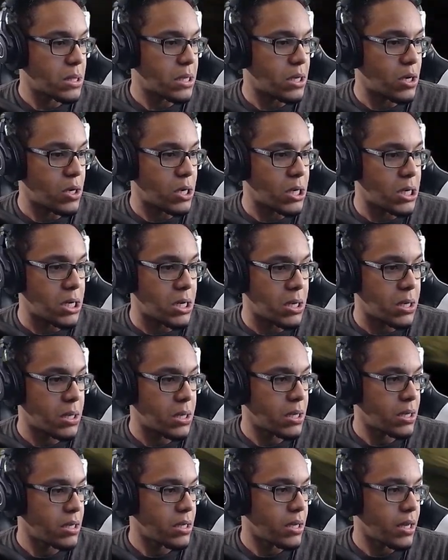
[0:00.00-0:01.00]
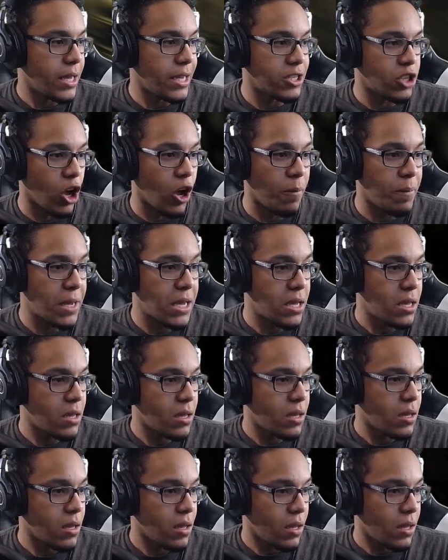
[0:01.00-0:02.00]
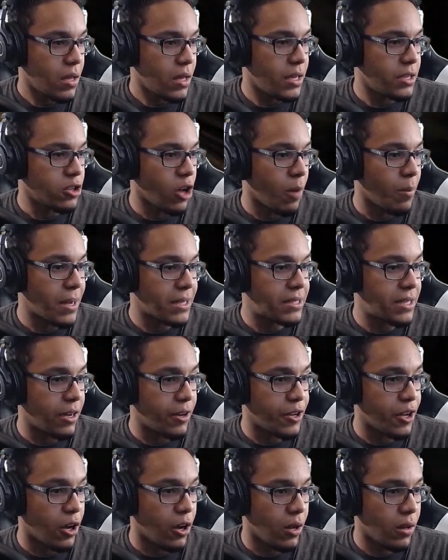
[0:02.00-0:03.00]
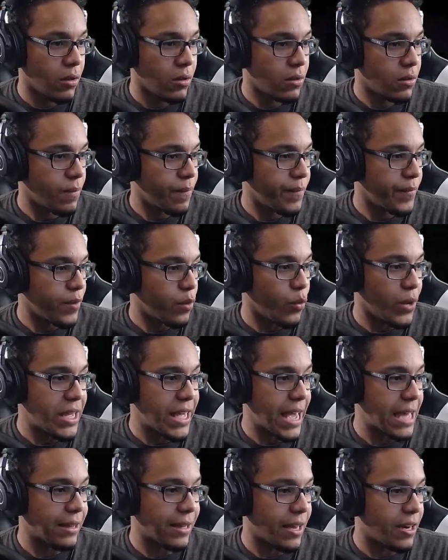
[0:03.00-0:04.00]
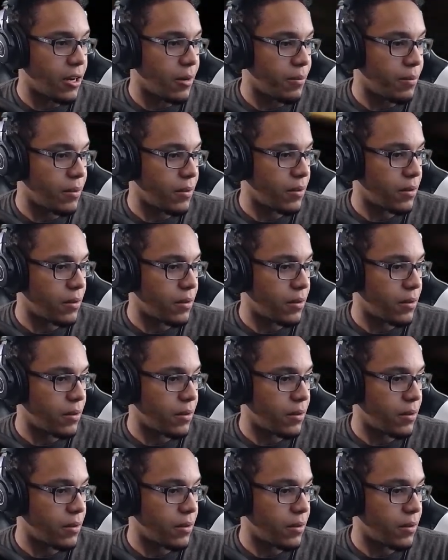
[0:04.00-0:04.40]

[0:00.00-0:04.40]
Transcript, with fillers: Oh, he's on me. He's on my tail, y'all. We can't let up.